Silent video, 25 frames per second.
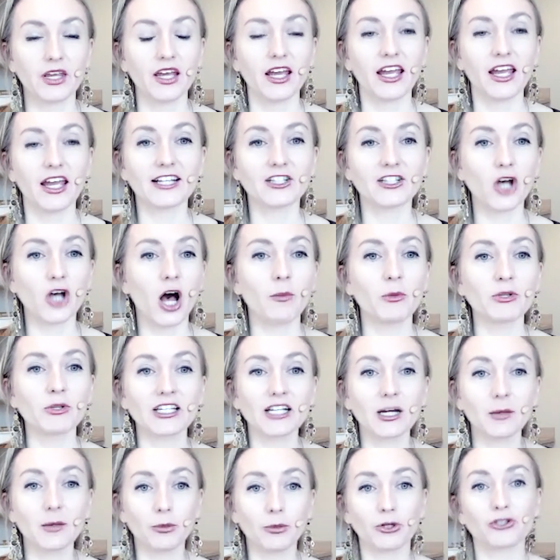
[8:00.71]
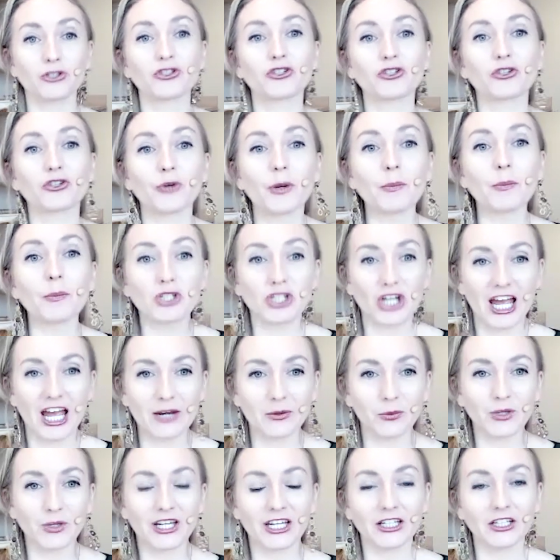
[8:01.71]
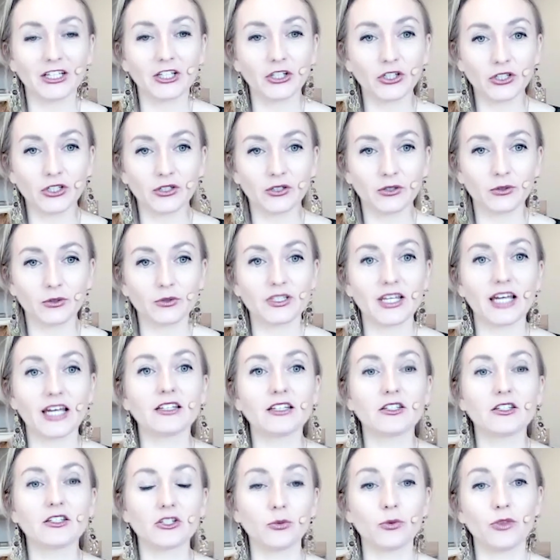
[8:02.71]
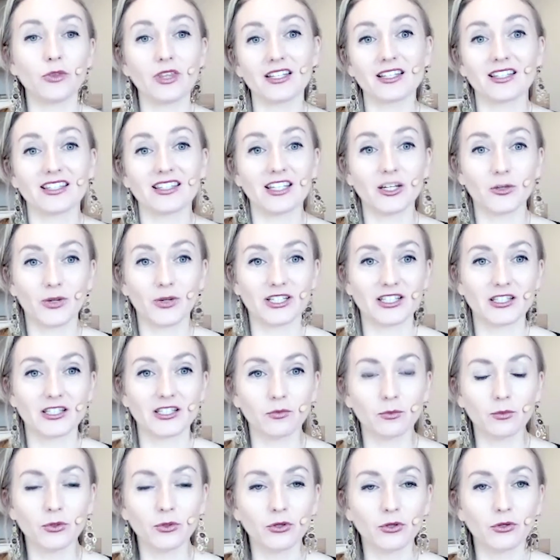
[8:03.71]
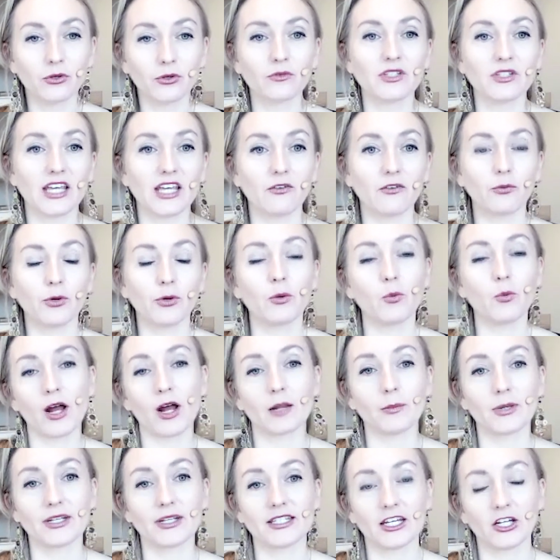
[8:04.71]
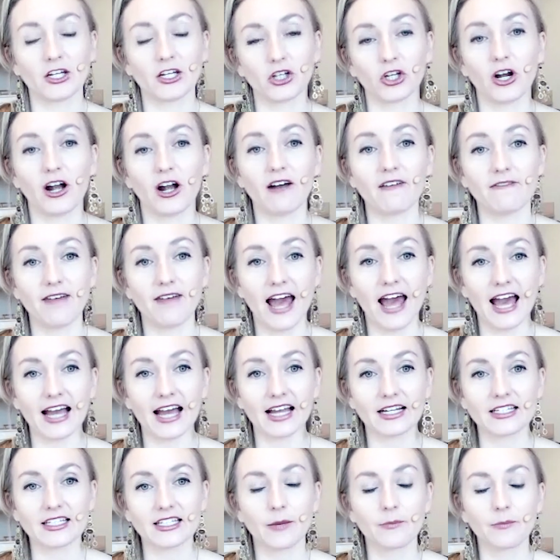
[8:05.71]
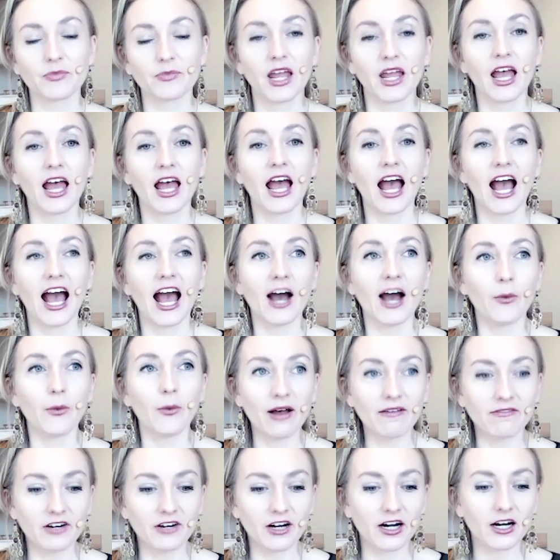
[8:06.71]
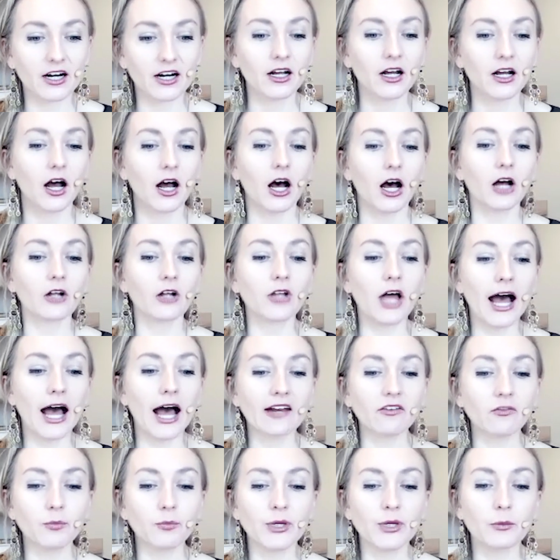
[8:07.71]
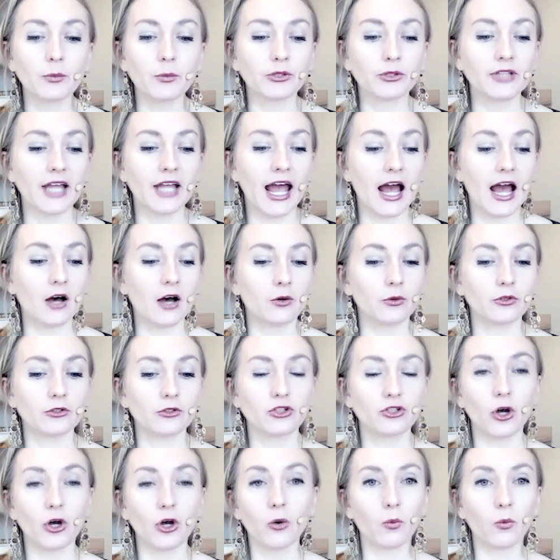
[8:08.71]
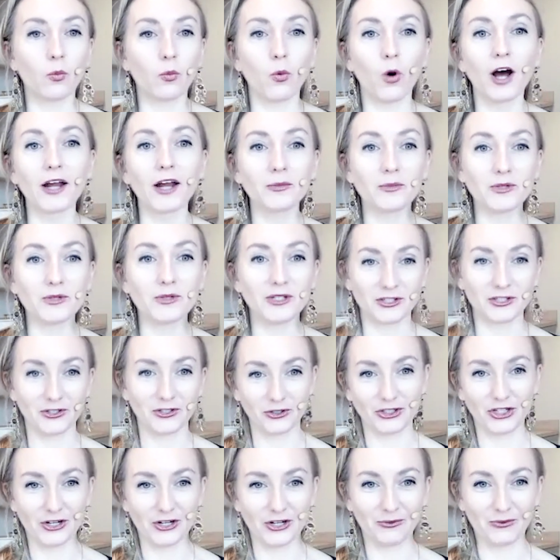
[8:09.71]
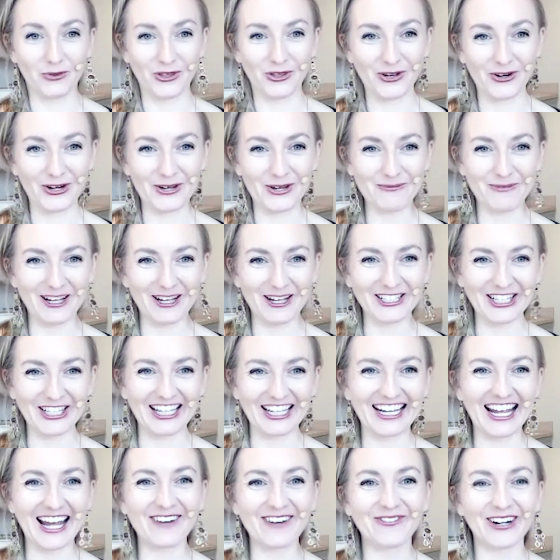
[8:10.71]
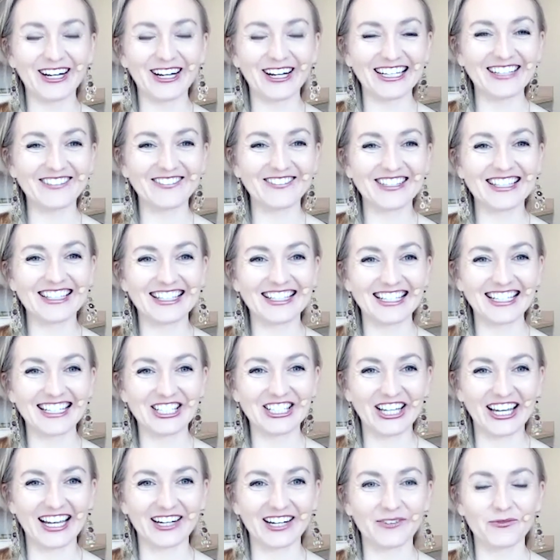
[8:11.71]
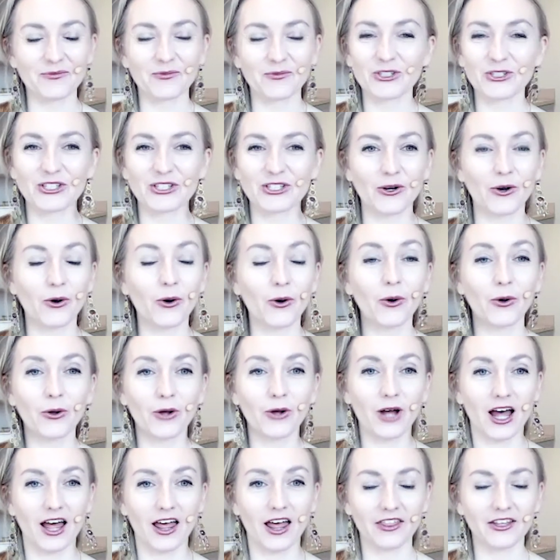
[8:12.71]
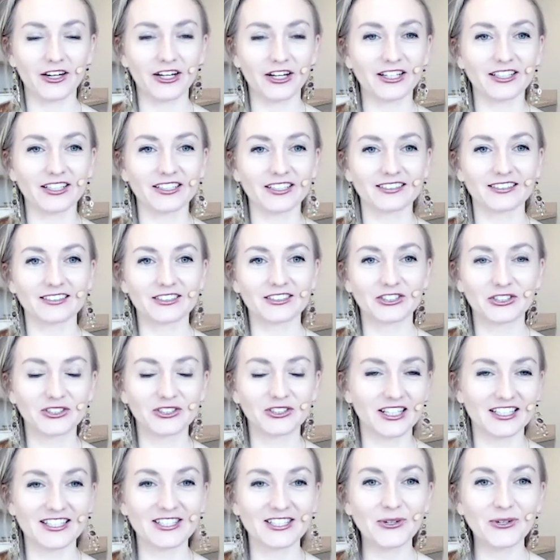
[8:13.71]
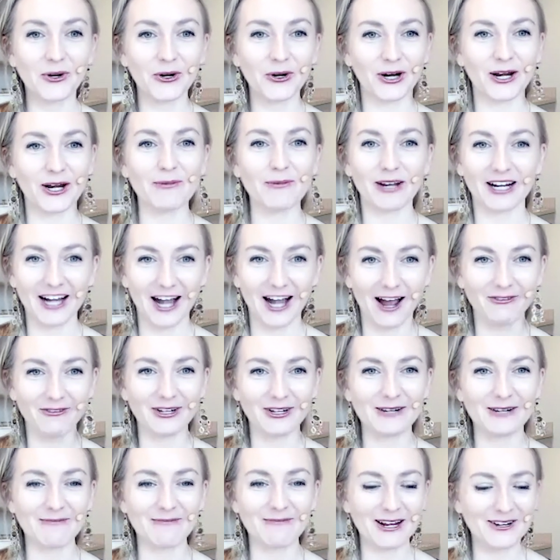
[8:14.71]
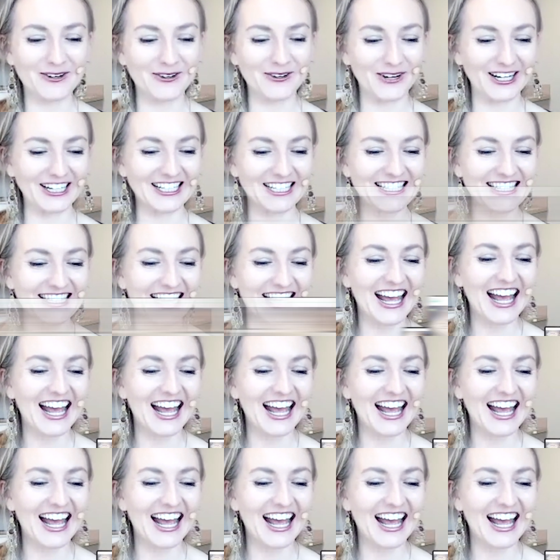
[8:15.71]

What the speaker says: It's almost like a prescription we can use and do this sequence of moves if we want a particular effect. However, a lot of people now don't want to be associated with Yogi Bhajan and what he was teaching, which is a whole other story, but covered in my course.